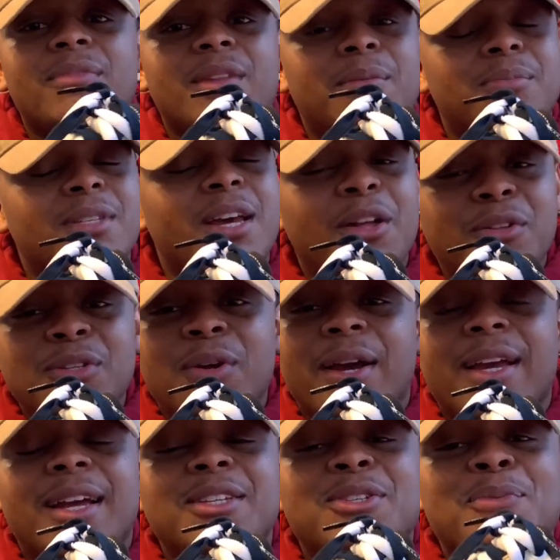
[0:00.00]
I'm telling you, I
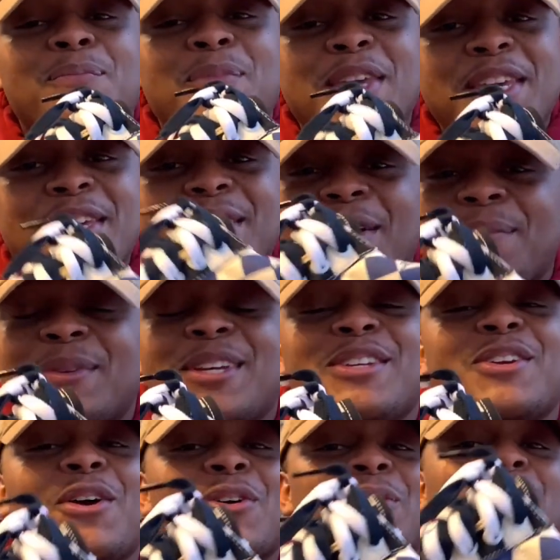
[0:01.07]
got some heat coming in.
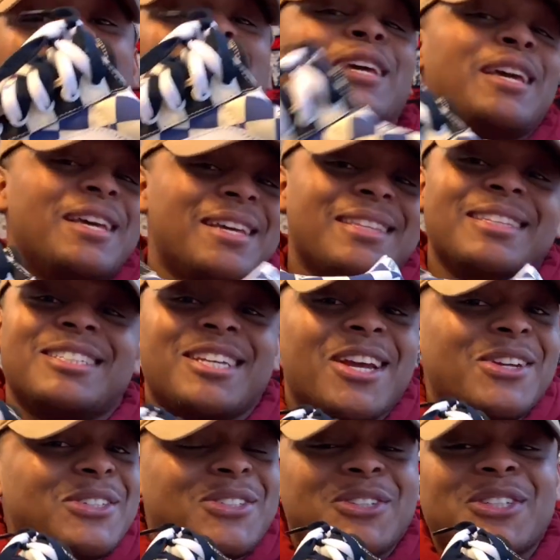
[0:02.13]
The
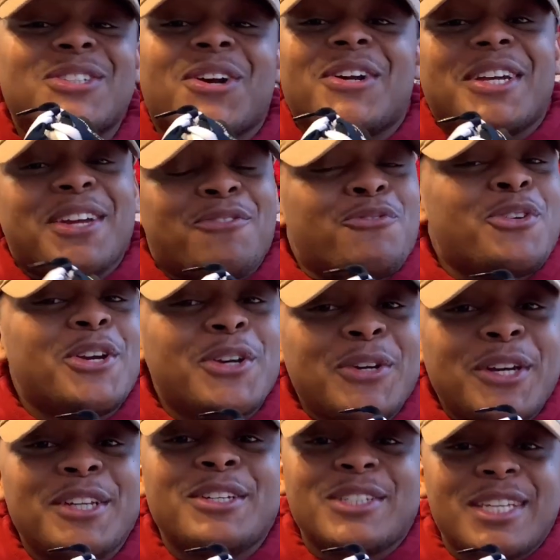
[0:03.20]
channel's gonna start getting real
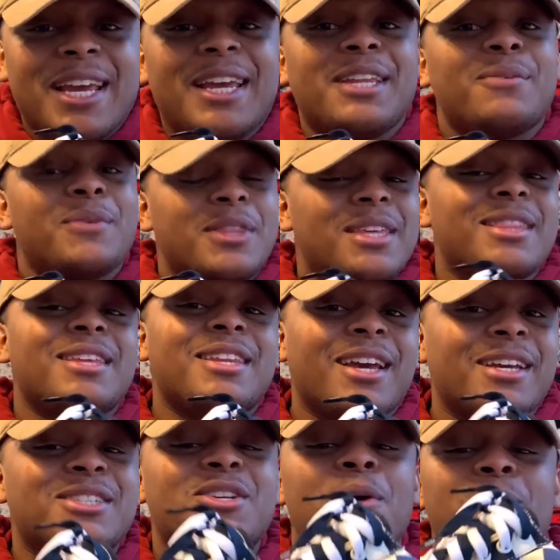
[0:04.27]
entertaining within the
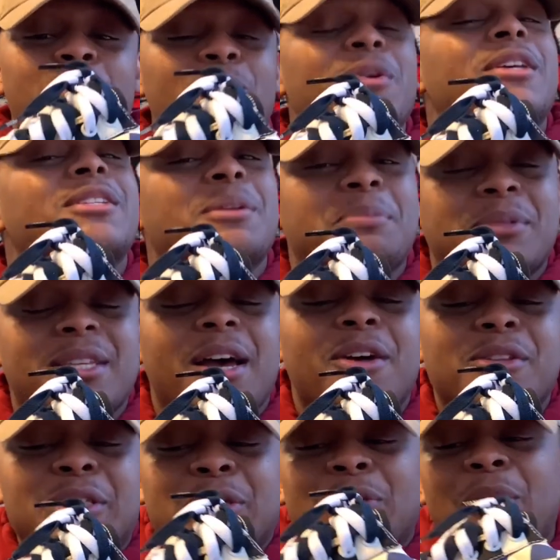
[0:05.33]
next couple weeks. I'm
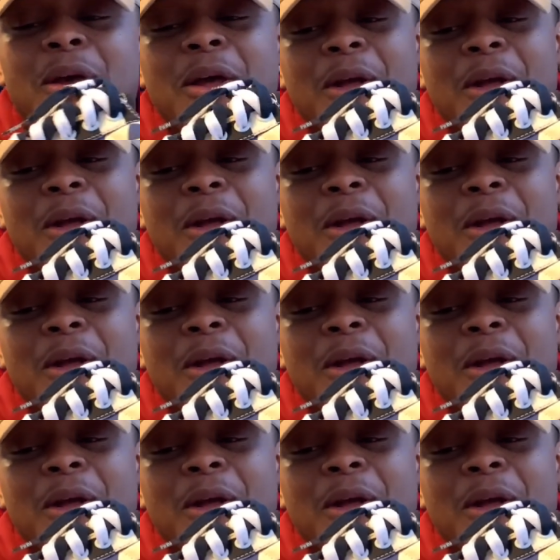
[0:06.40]
telling you.